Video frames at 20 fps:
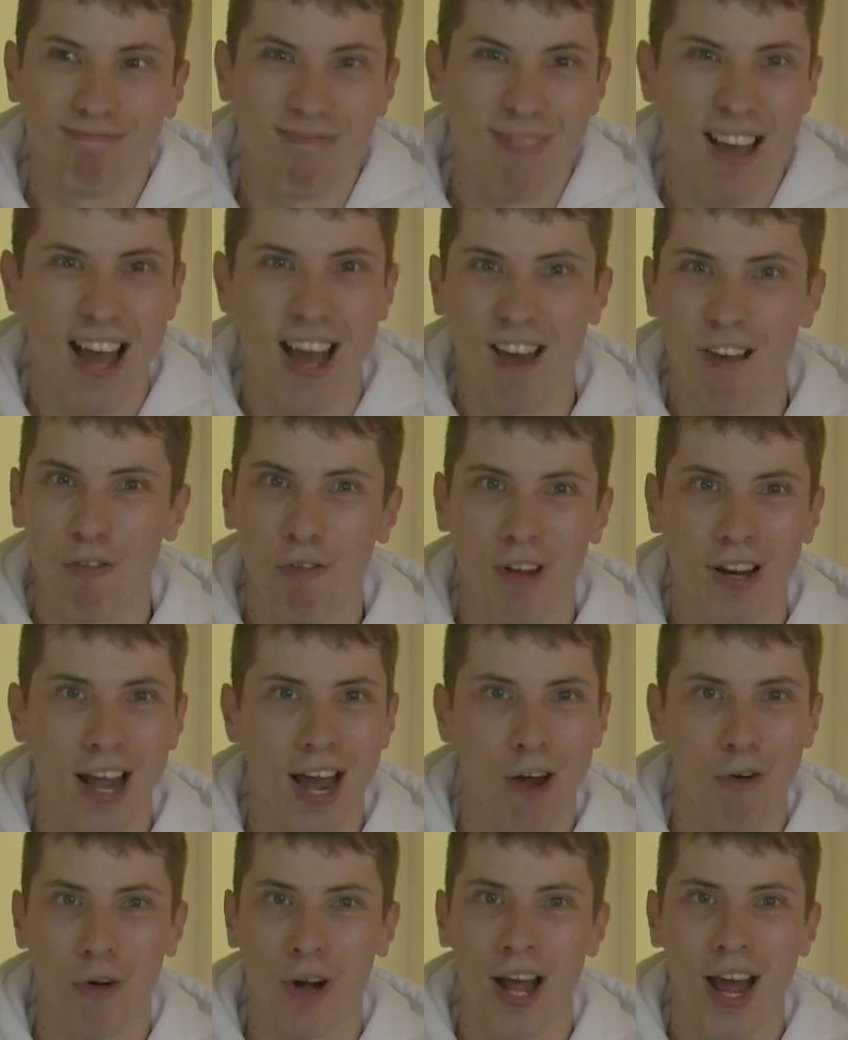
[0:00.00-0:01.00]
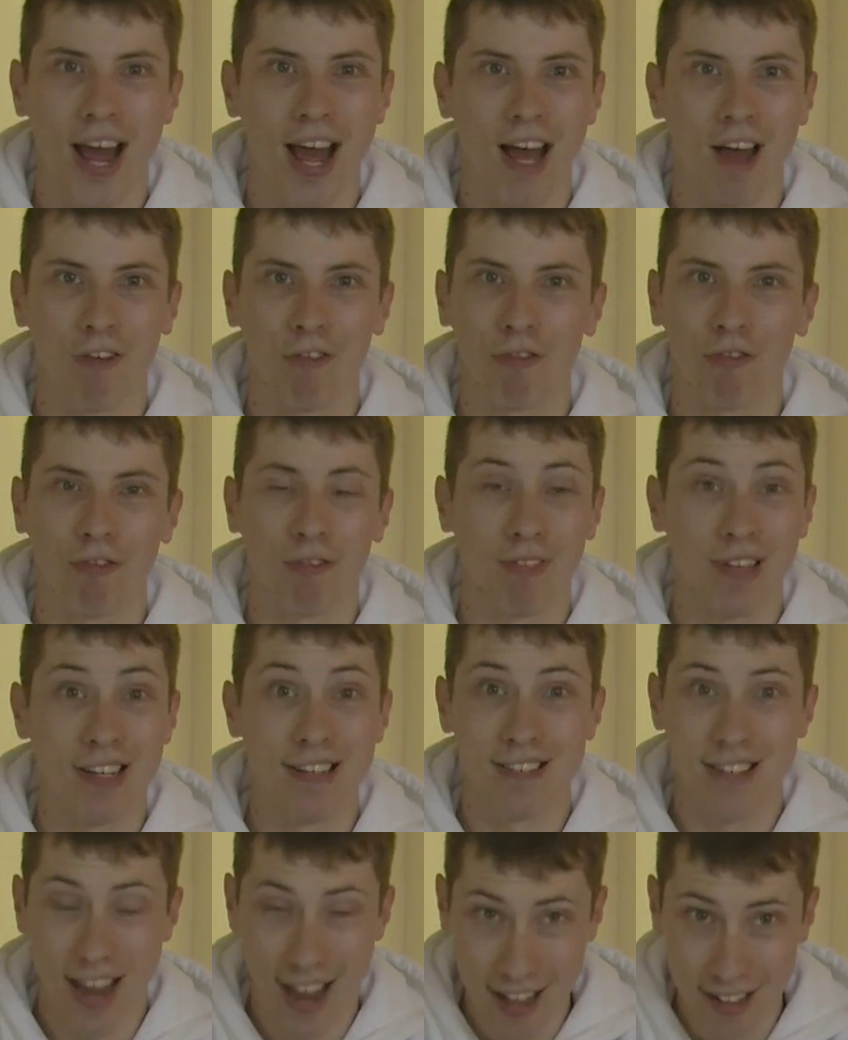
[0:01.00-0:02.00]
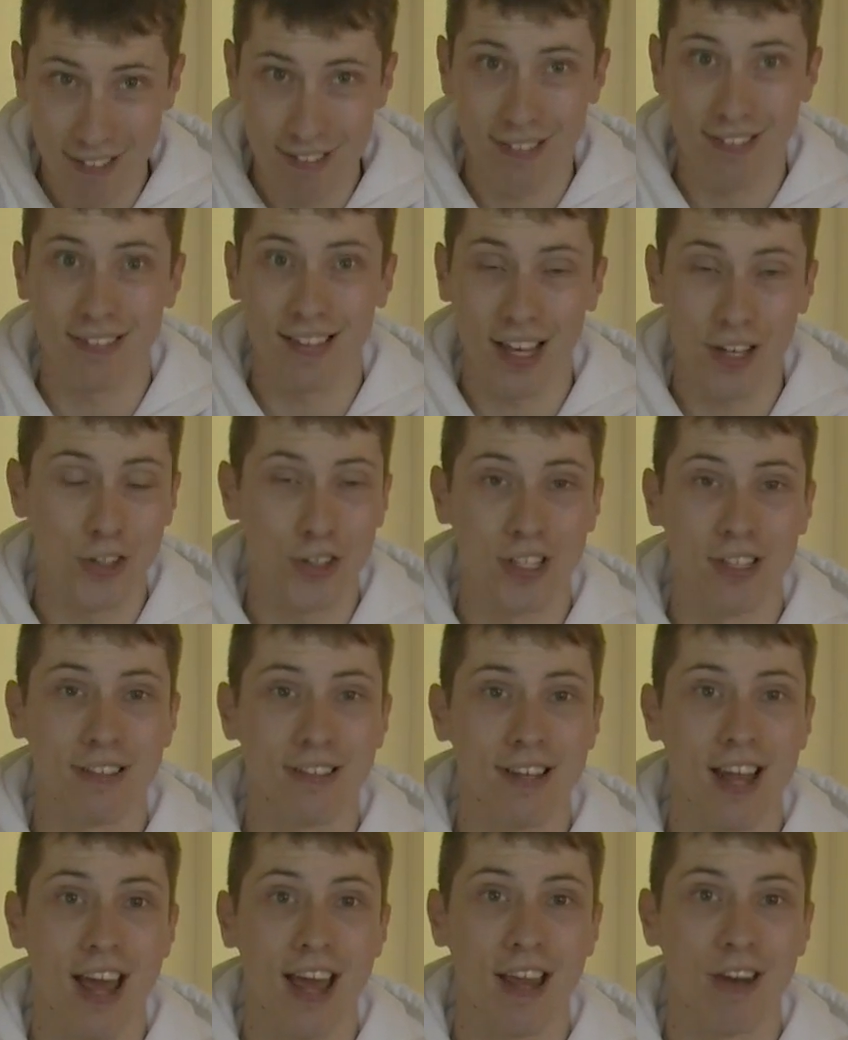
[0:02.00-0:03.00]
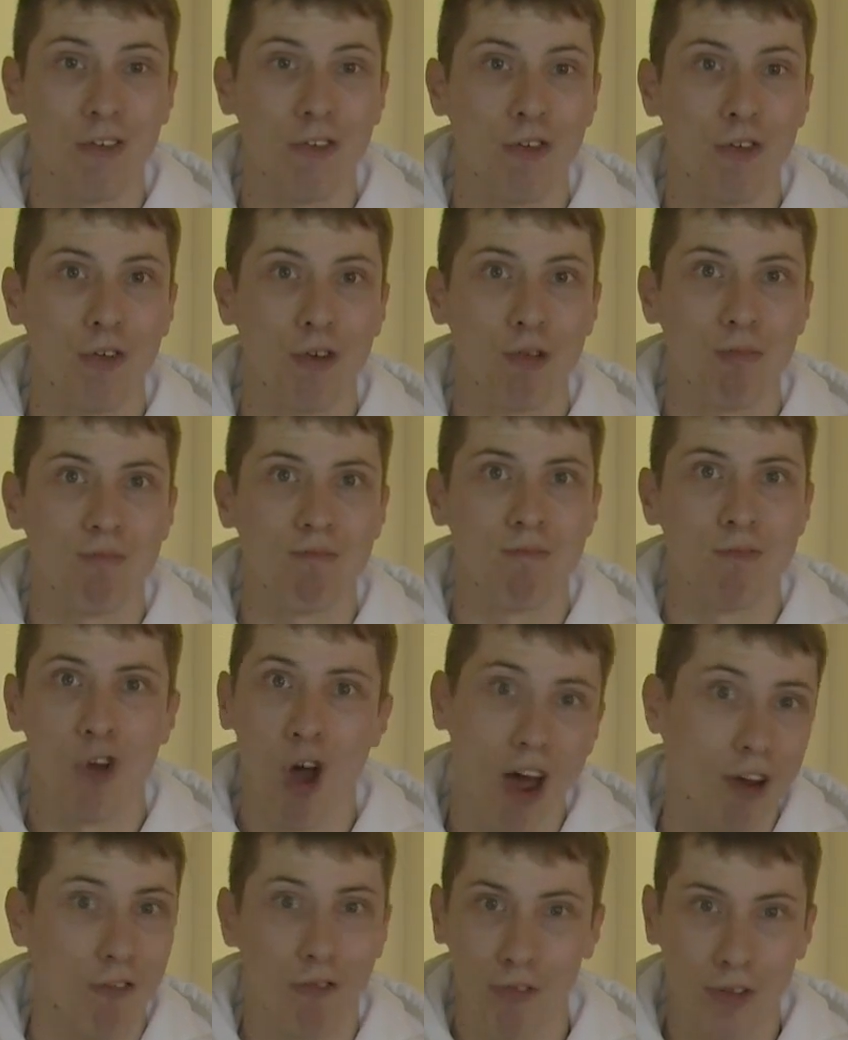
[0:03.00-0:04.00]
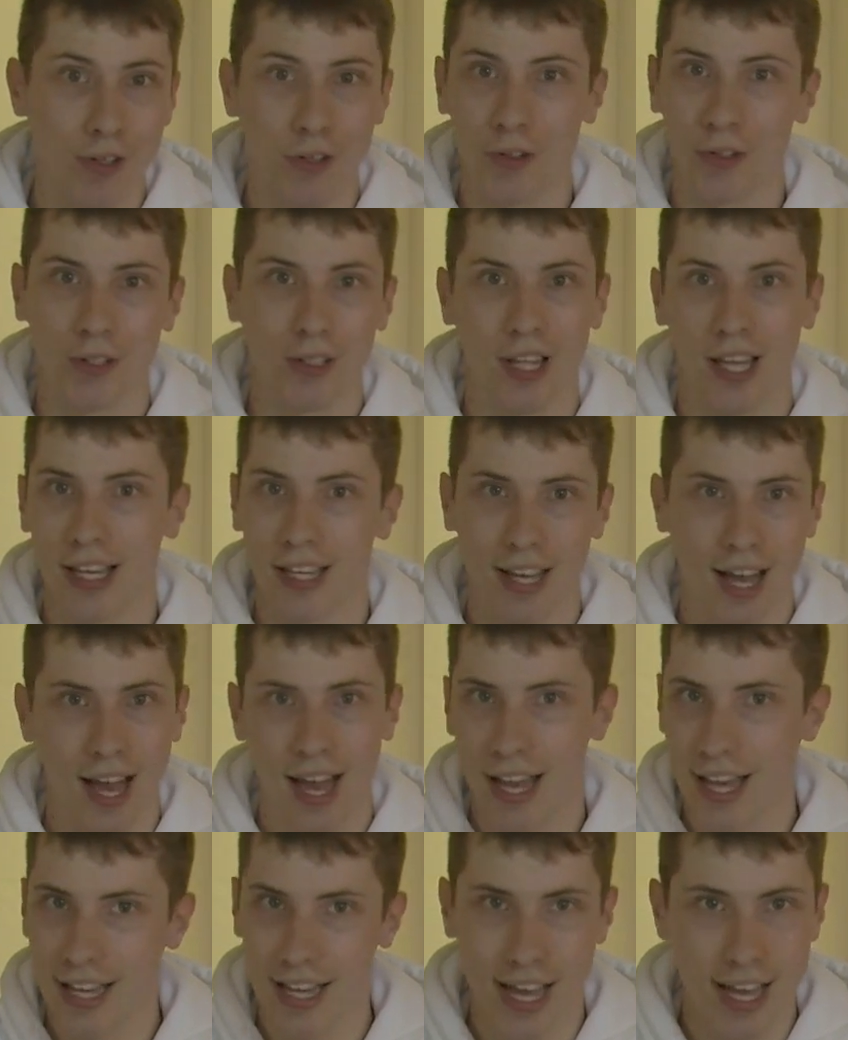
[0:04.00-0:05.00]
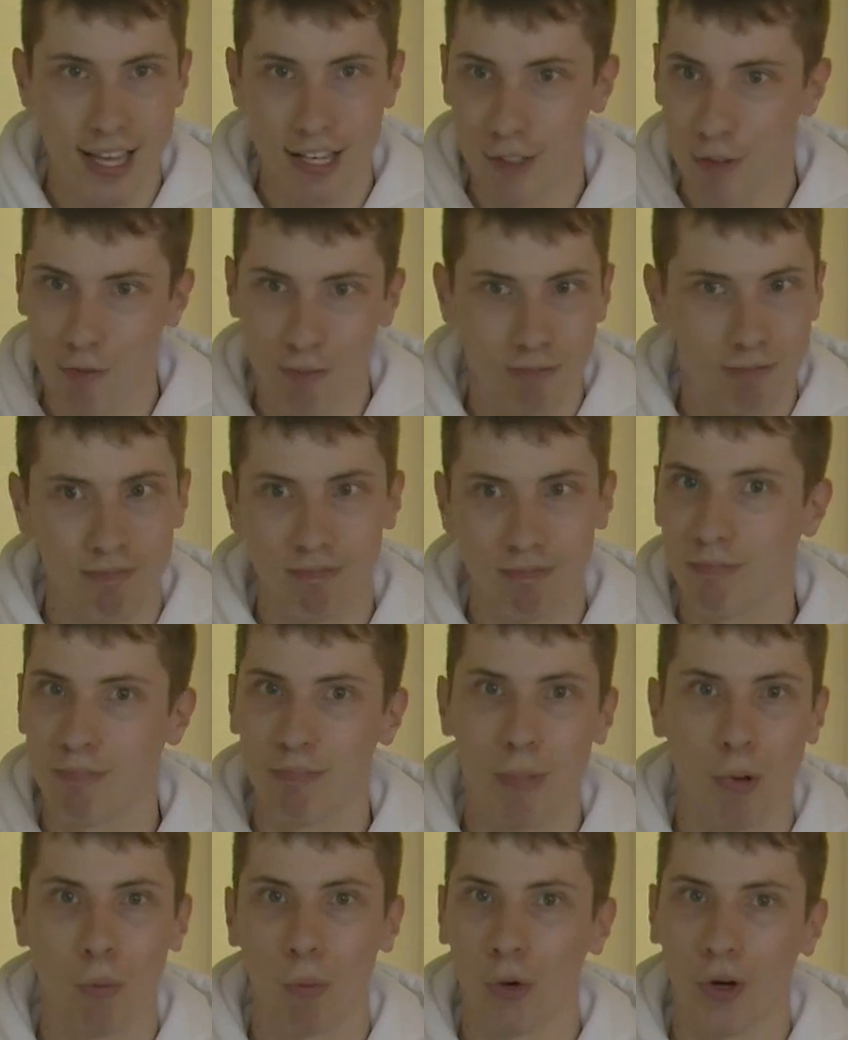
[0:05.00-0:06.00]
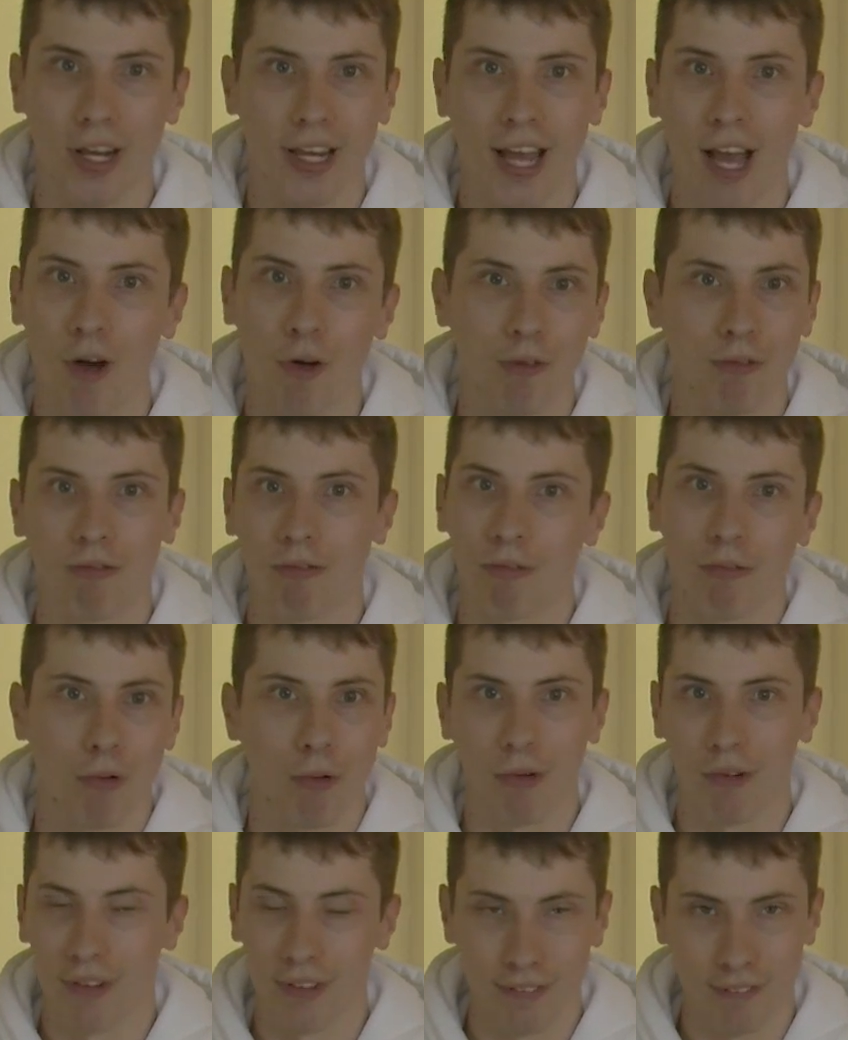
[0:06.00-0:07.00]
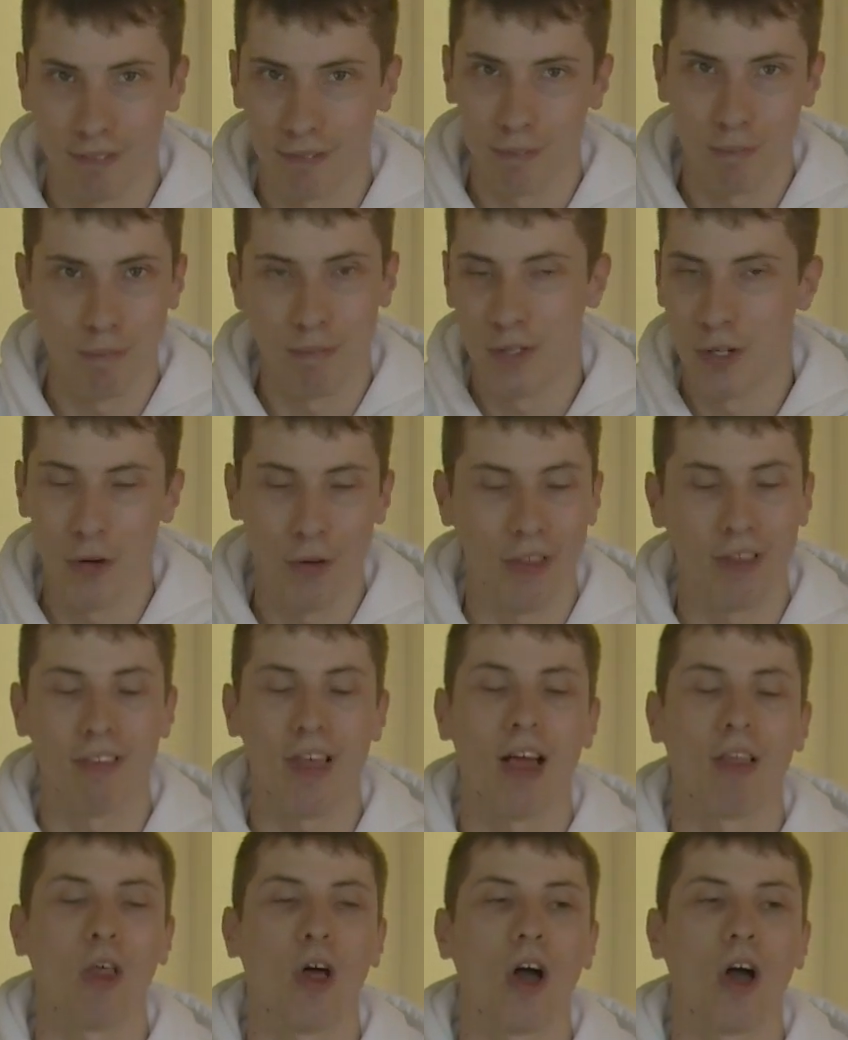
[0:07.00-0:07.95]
have an hour-and-a-half intense session and not feel like I had been working out for nearly that